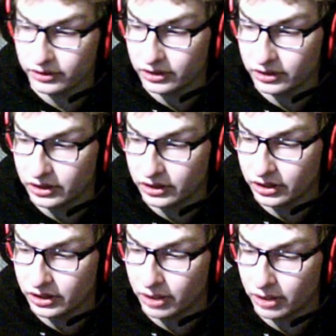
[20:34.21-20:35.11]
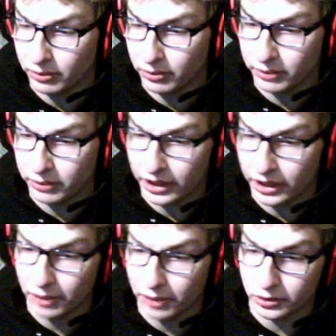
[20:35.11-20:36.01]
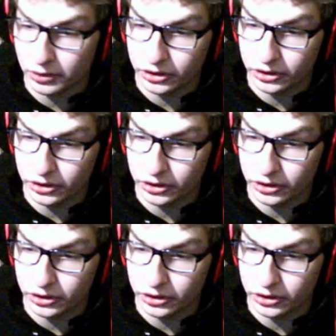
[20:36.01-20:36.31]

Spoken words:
them being able to...